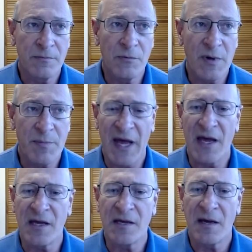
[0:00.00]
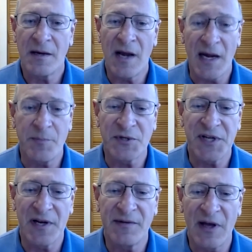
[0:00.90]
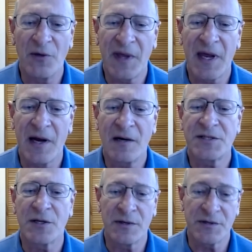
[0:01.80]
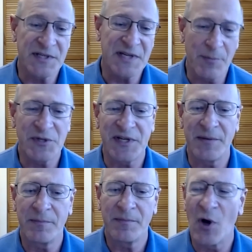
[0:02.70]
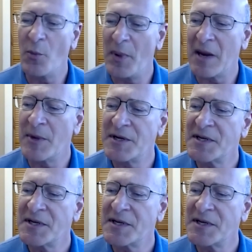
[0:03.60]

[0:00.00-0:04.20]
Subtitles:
We pay 90% of healthcare, so there's a 10% co-payment.